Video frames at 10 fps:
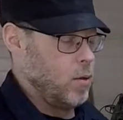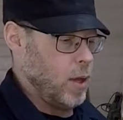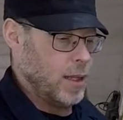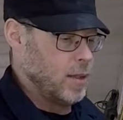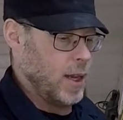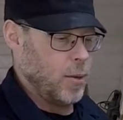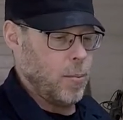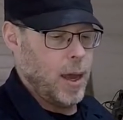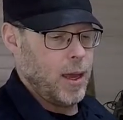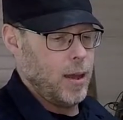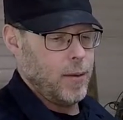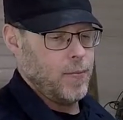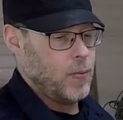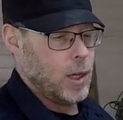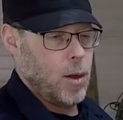It's like
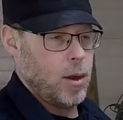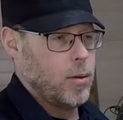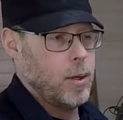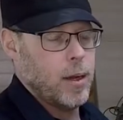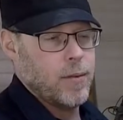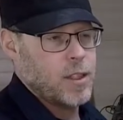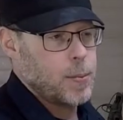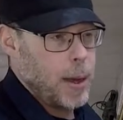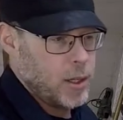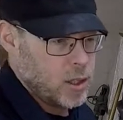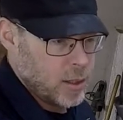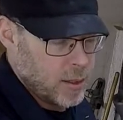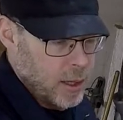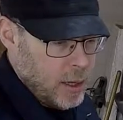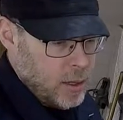making concrete out of sponges.